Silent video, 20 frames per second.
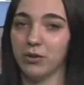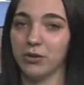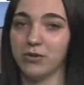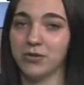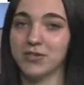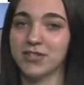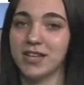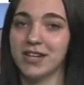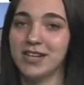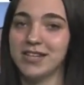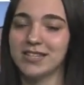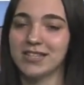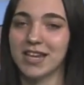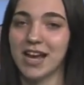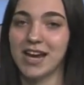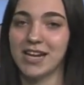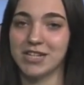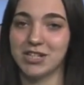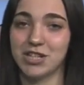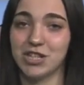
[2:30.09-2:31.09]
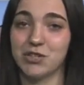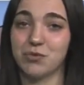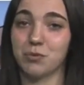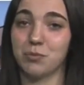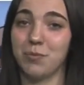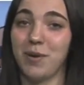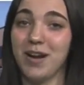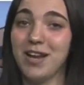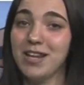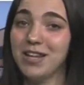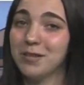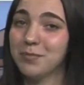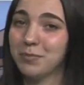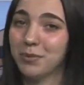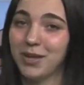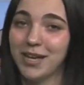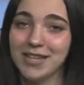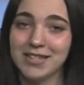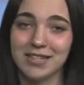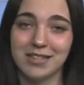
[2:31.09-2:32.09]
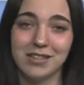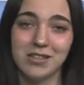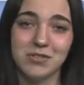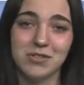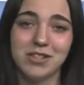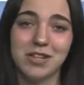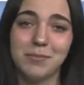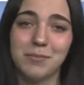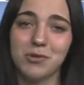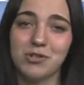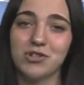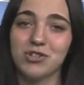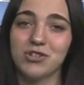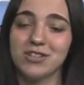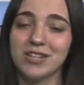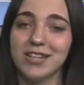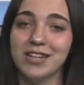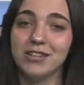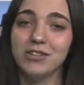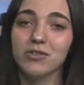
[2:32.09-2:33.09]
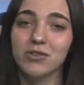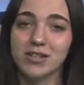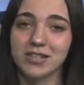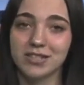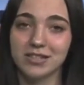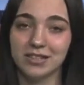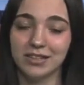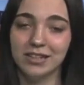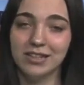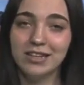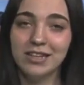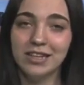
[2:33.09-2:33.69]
those sunny skies just remaining in place and those temperatures increasing